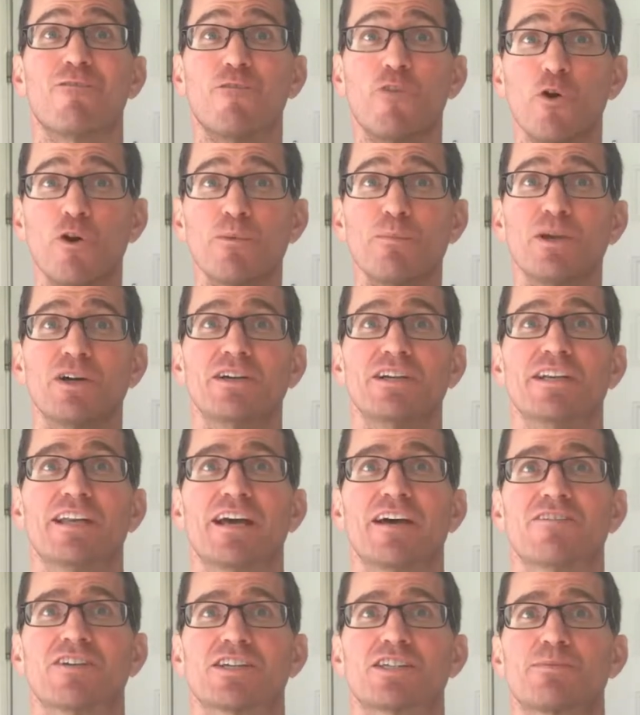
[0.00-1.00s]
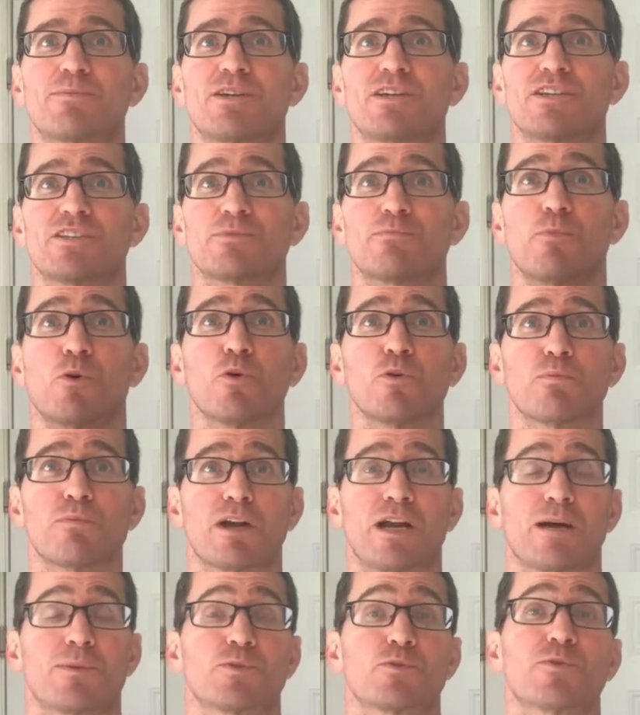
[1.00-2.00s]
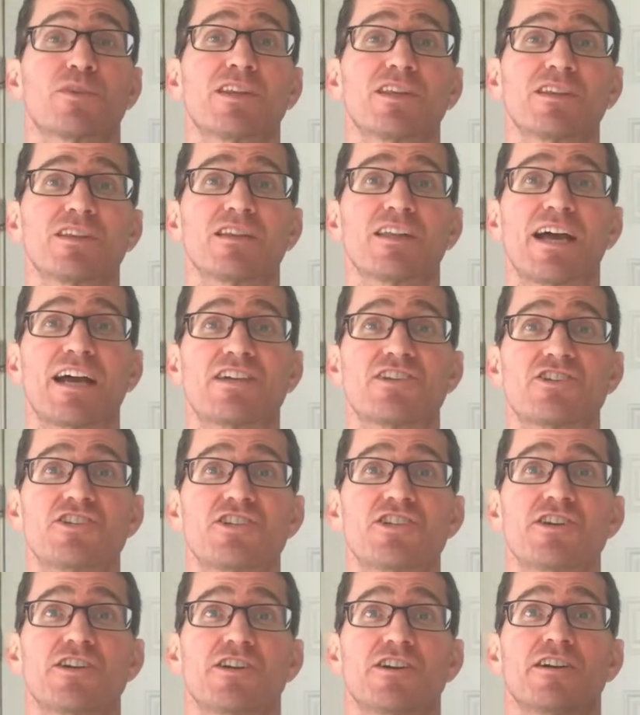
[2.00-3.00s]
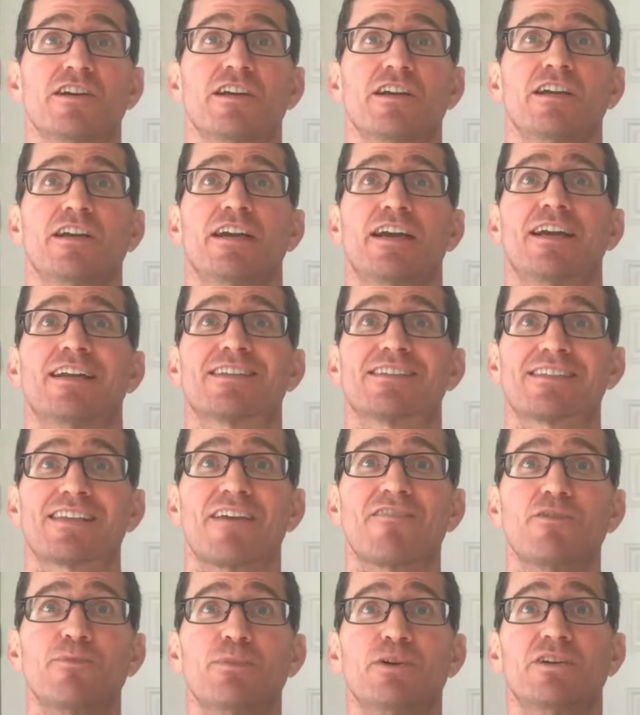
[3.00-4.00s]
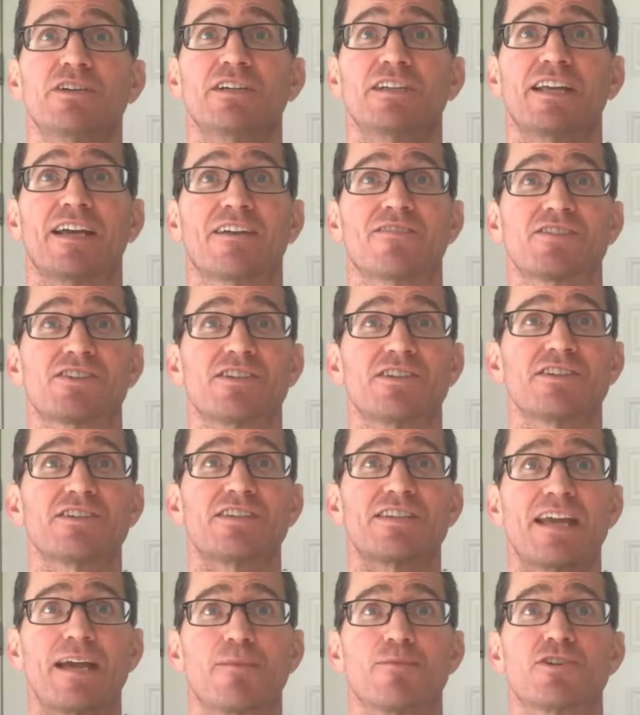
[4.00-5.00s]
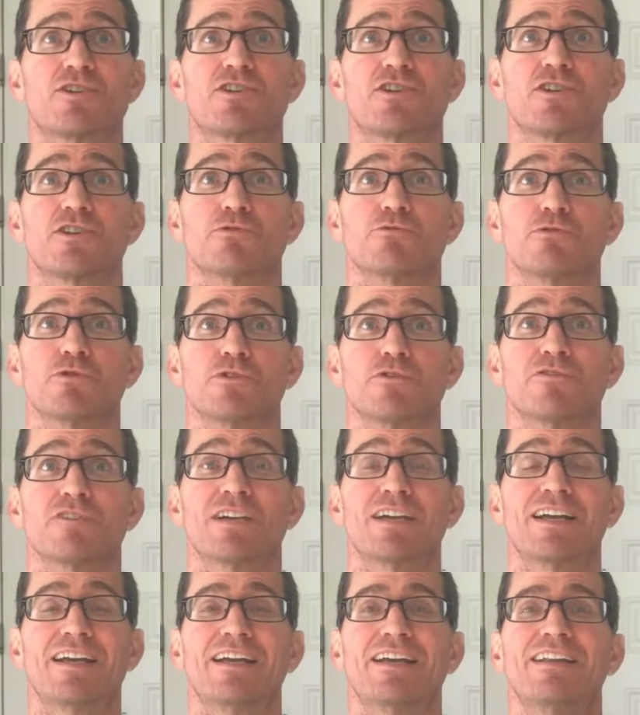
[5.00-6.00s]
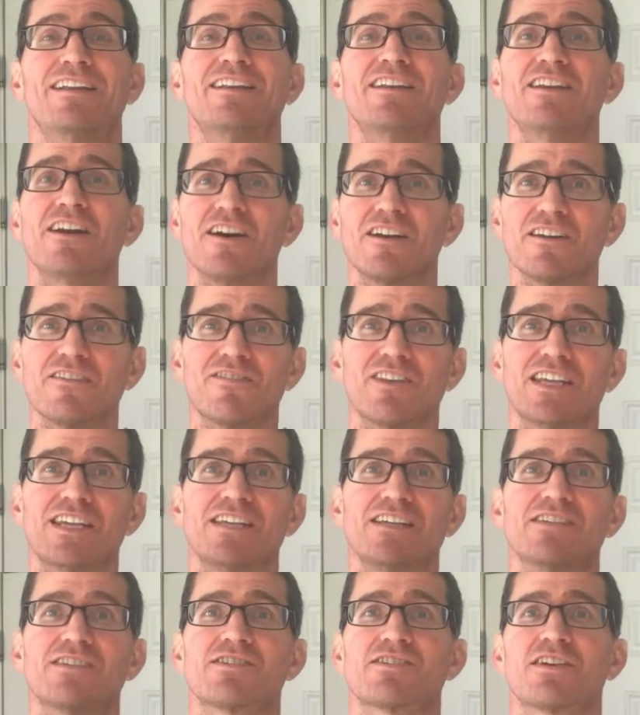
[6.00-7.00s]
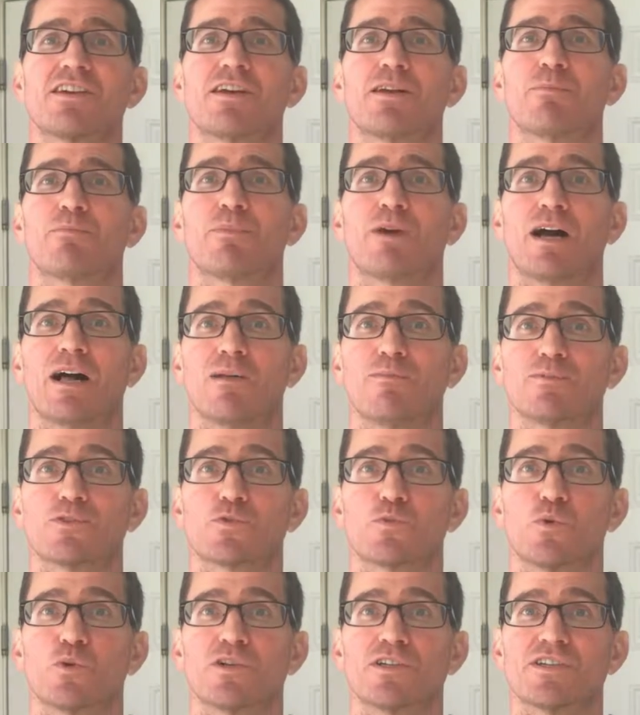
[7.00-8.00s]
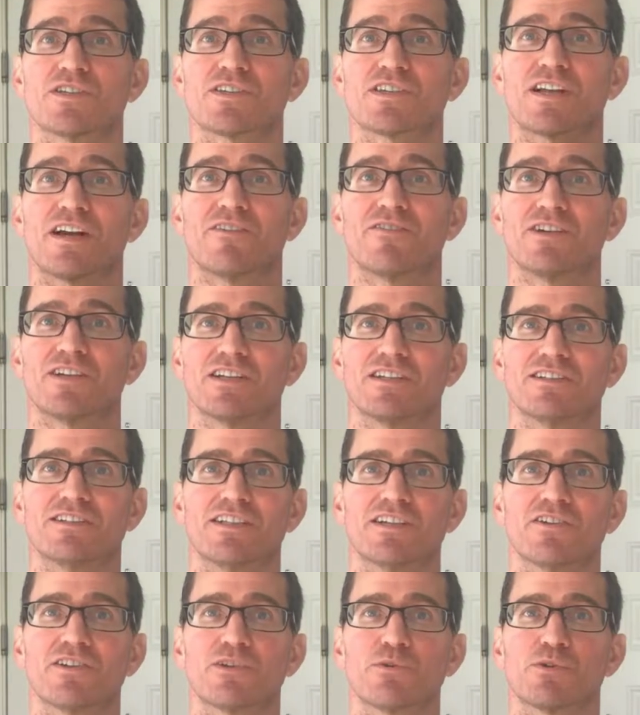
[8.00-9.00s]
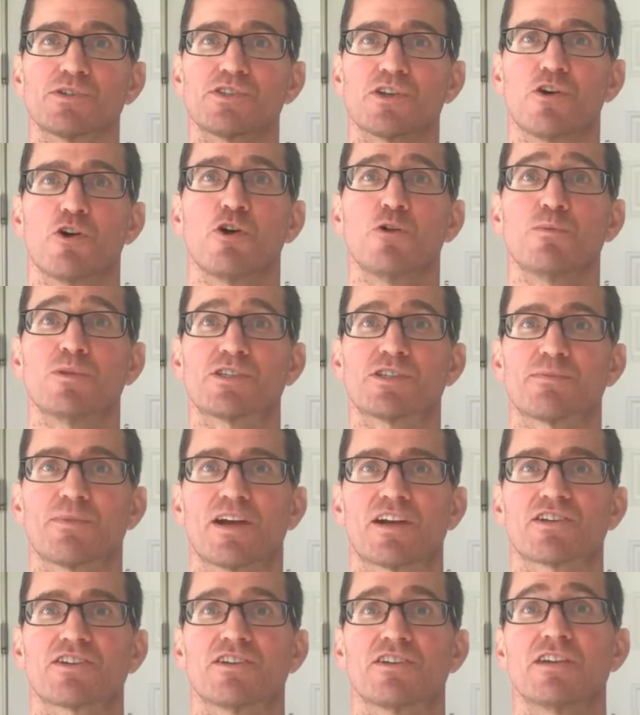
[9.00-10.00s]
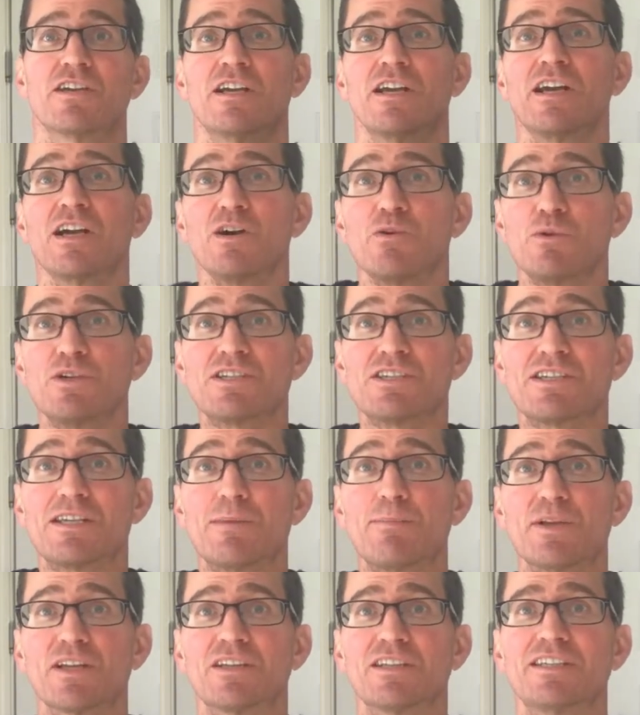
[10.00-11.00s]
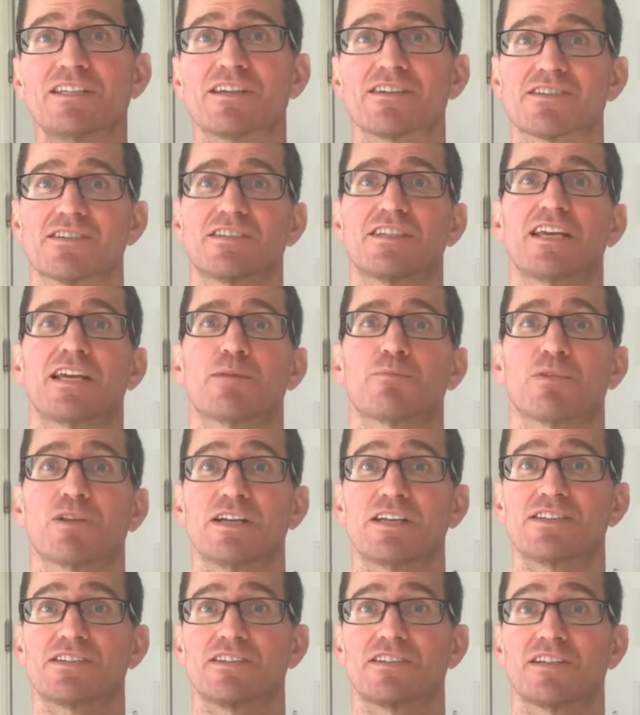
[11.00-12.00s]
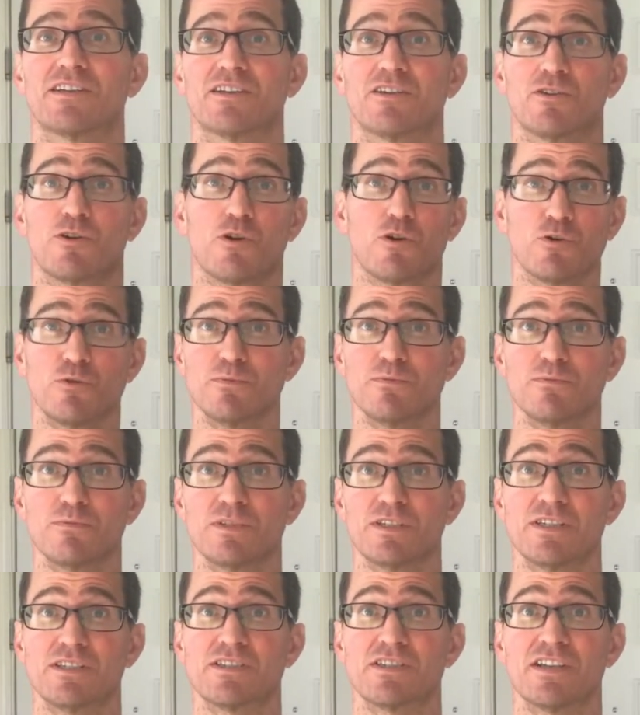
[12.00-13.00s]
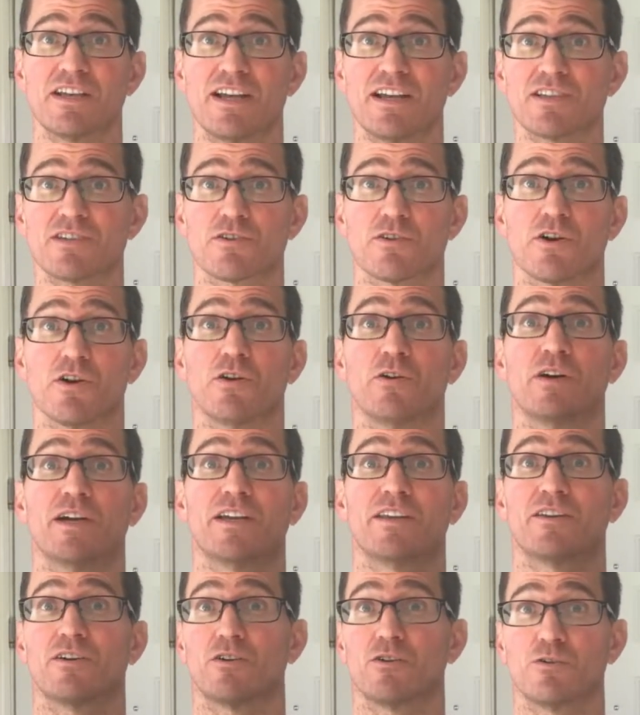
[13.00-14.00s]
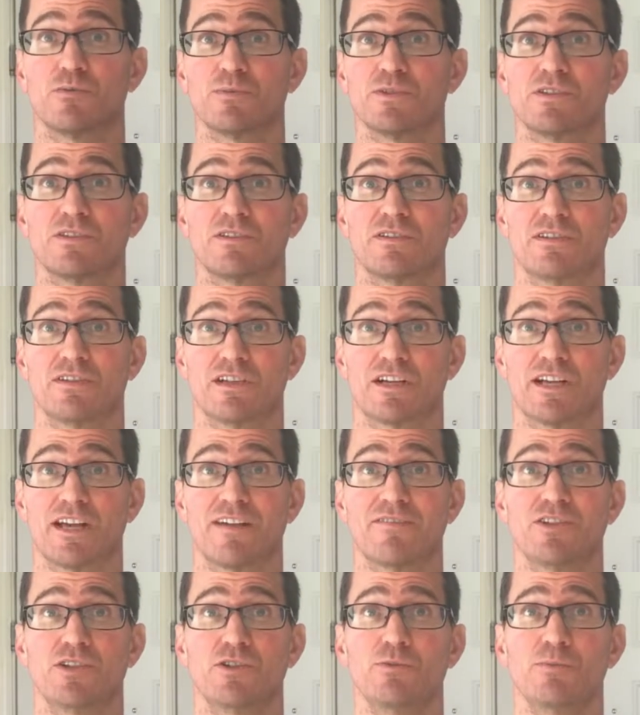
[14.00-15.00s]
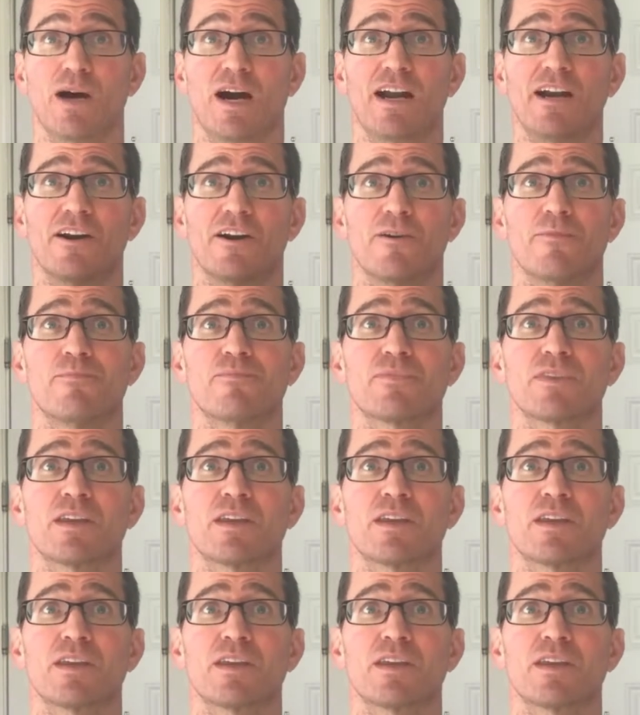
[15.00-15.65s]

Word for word: 4 million have experienced mold problems within the last year. And 7 million have serious damage to their roof. None of these problems were discovered until there was a home inspection, which typically doesn't take place until a home is in escrow and the home you're going to have a new buyer.